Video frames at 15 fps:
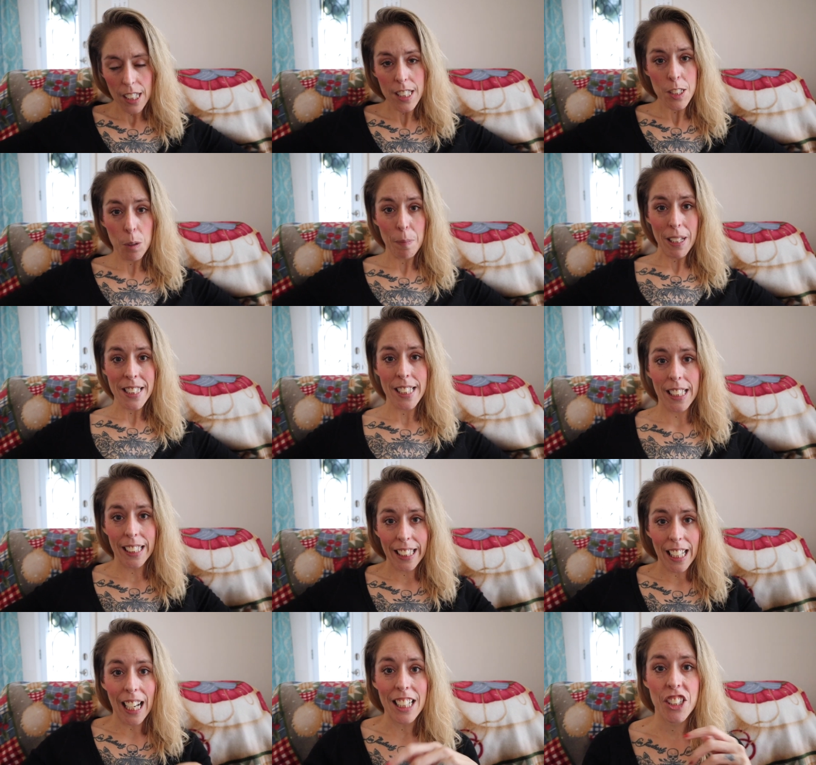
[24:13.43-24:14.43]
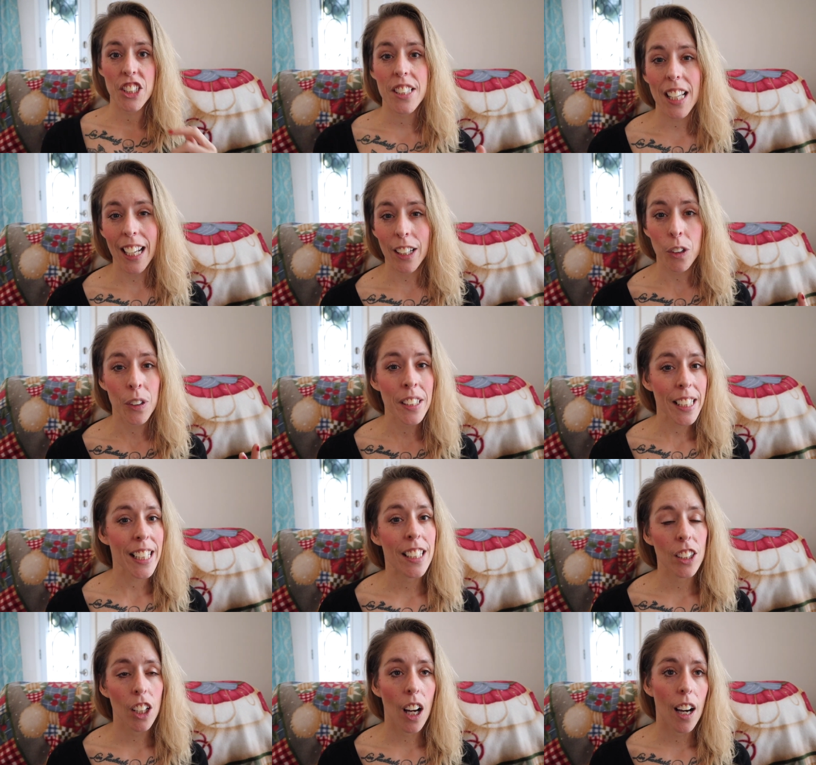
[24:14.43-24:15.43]
So basically, I just, I couldn't
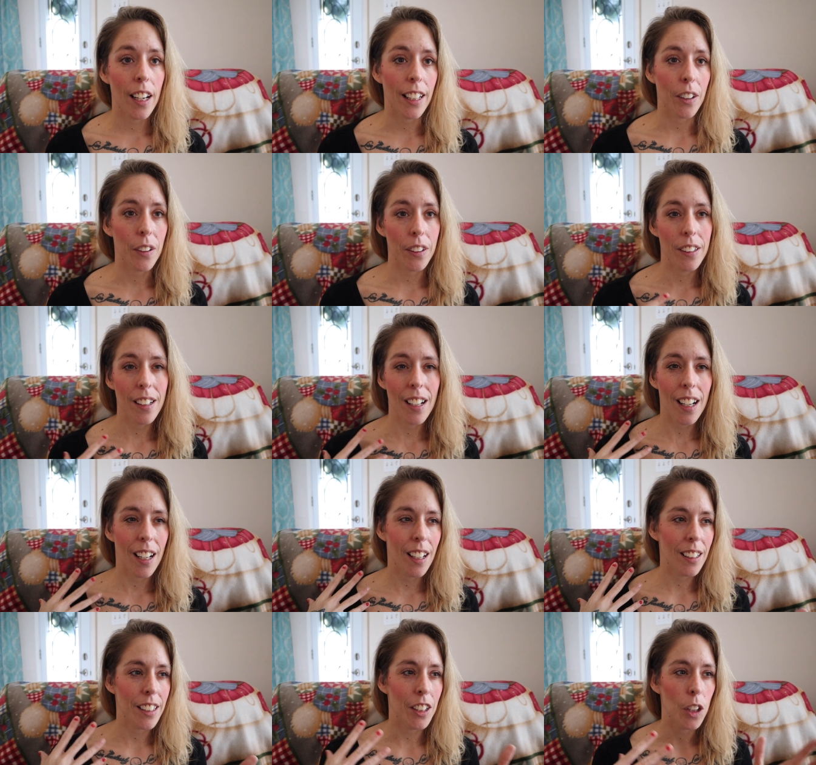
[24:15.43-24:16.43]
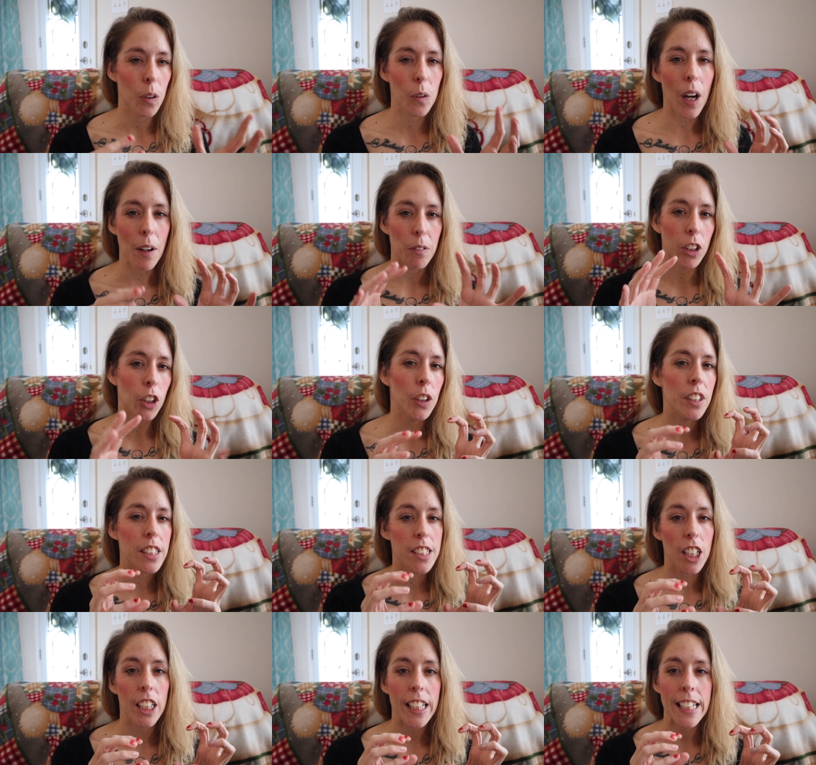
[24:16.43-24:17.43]
eat a lot. I could, uh, you know, I've learned to
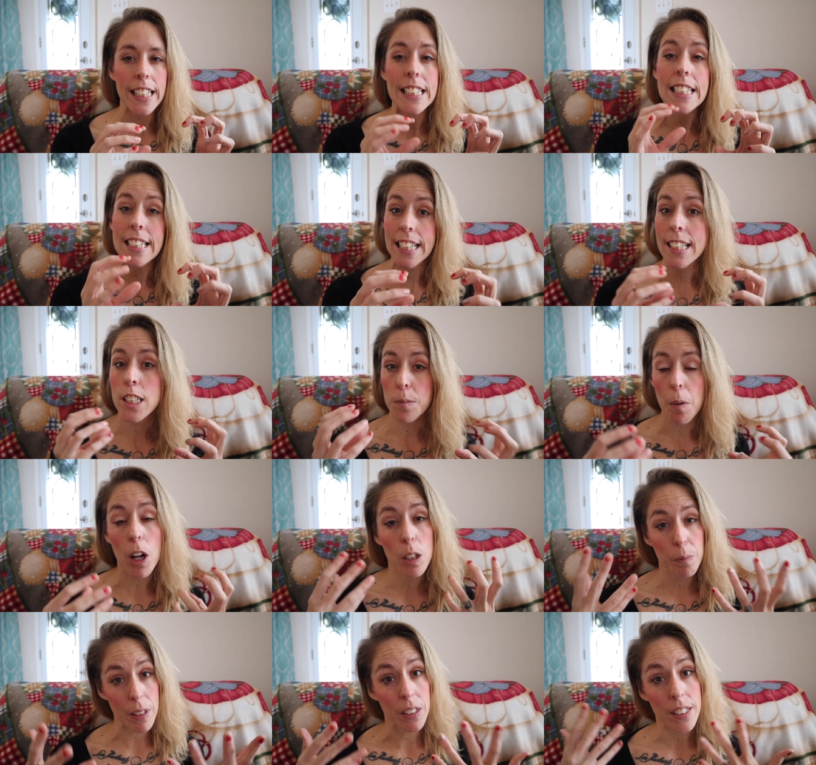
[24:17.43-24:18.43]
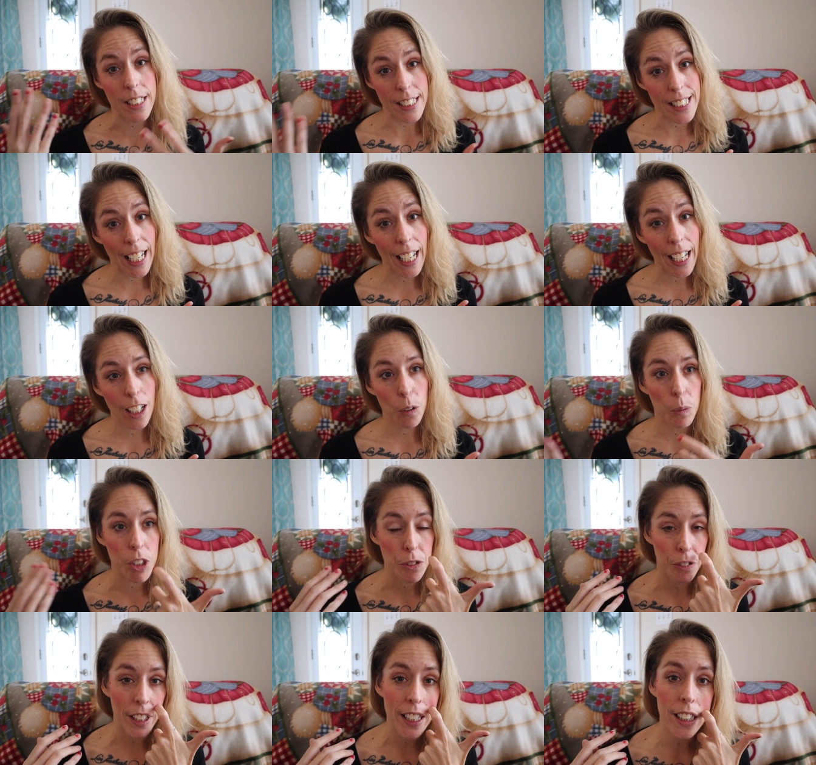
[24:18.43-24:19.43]
start eating six small meals a day,
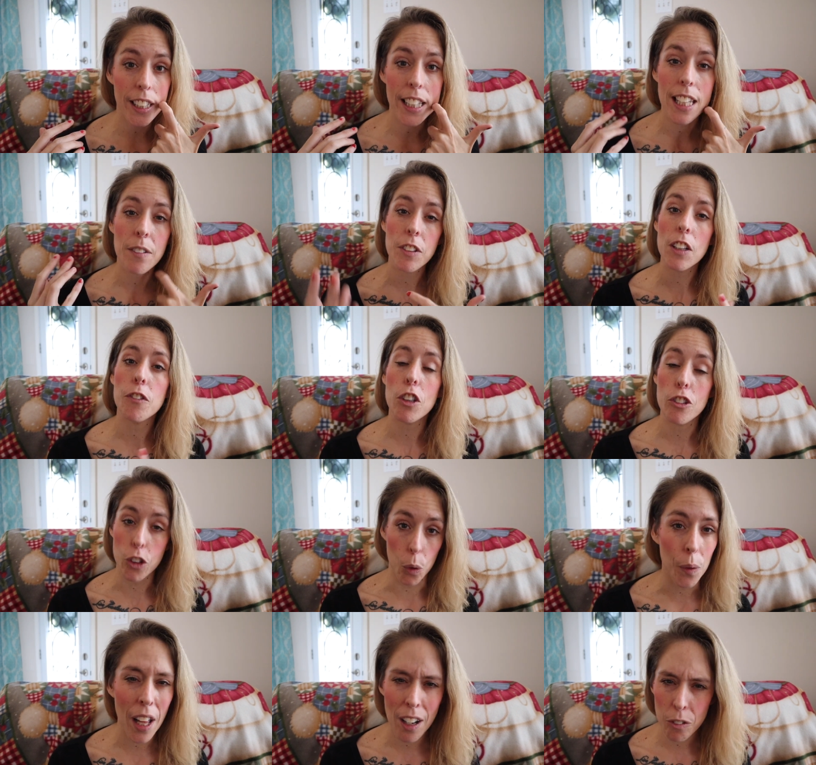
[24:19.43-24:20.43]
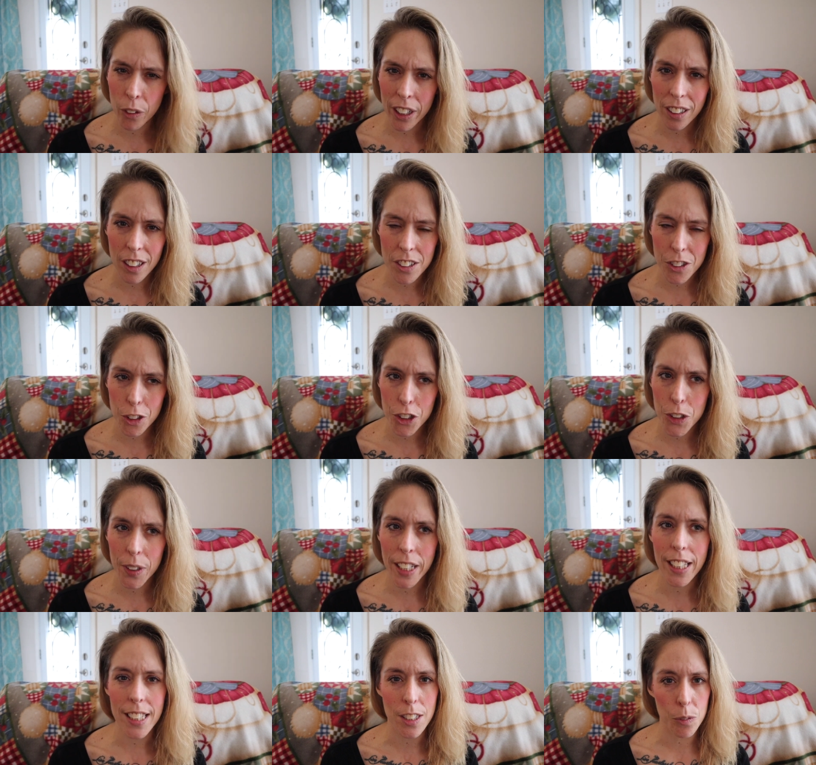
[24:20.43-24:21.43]
which frankly, even if you don't have weight loss
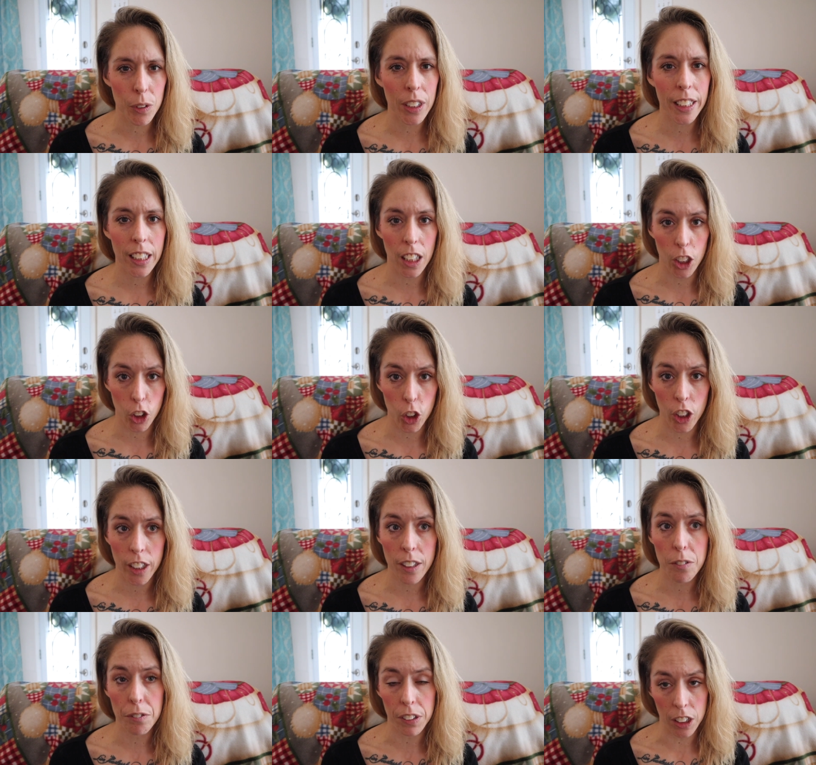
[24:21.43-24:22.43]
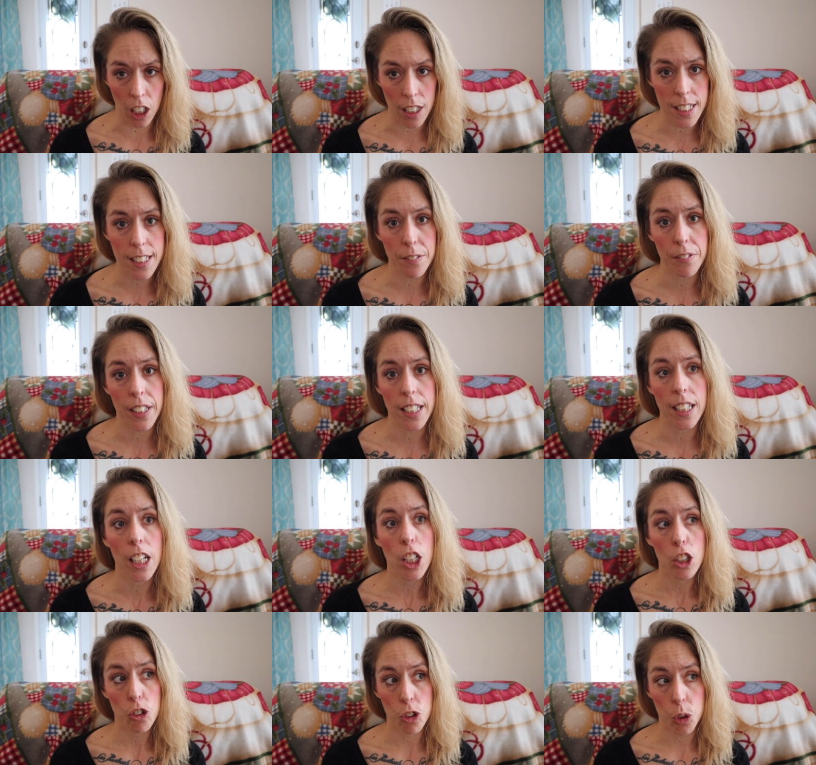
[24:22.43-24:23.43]
surgery, is really a good philosophy
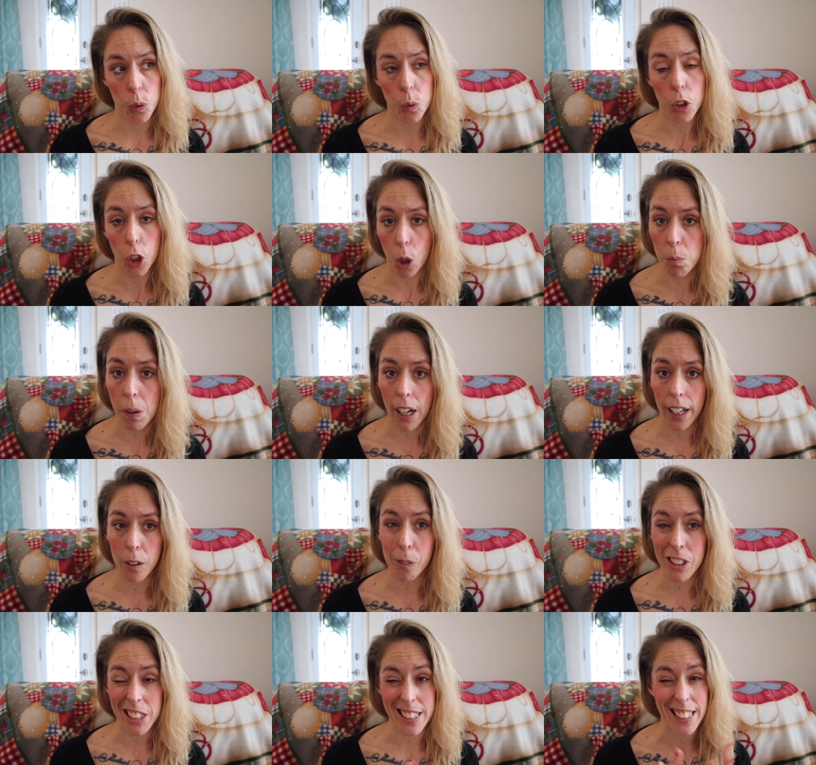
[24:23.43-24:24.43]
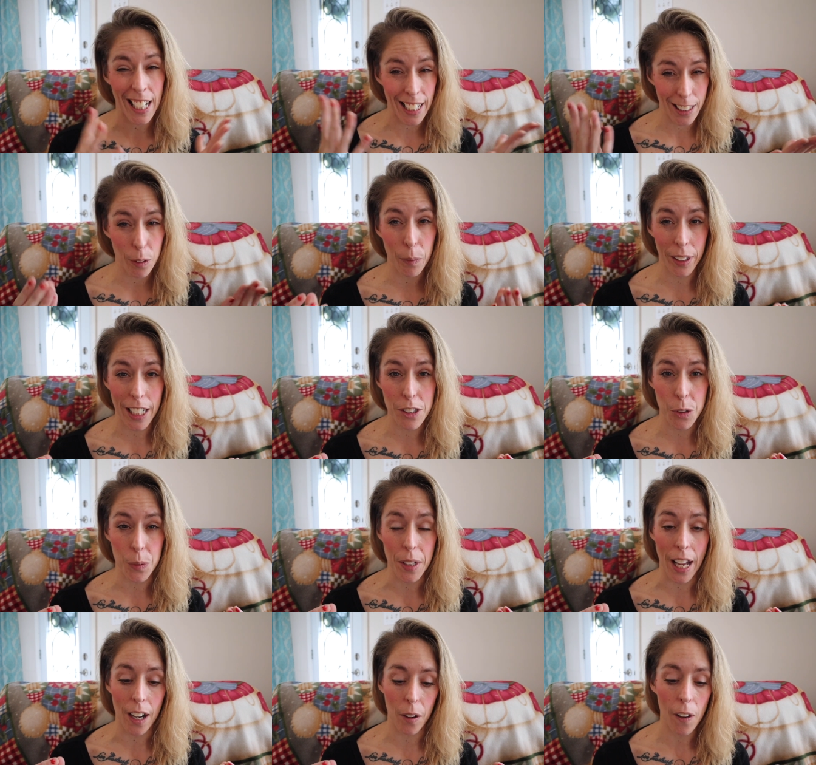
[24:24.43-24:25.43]
to go by, which is kind of what I do
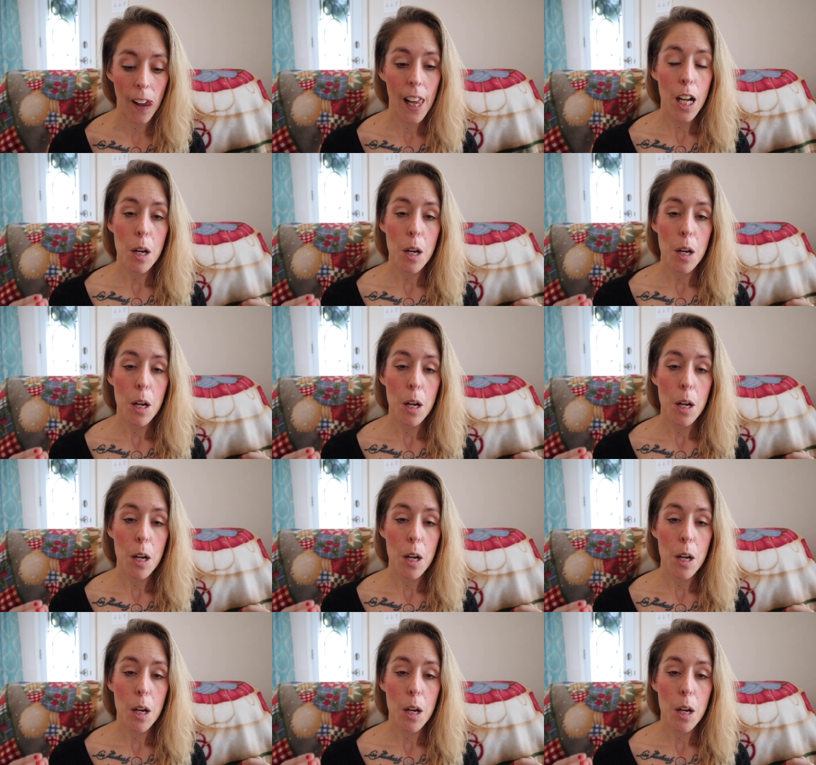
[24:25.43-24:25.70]
now.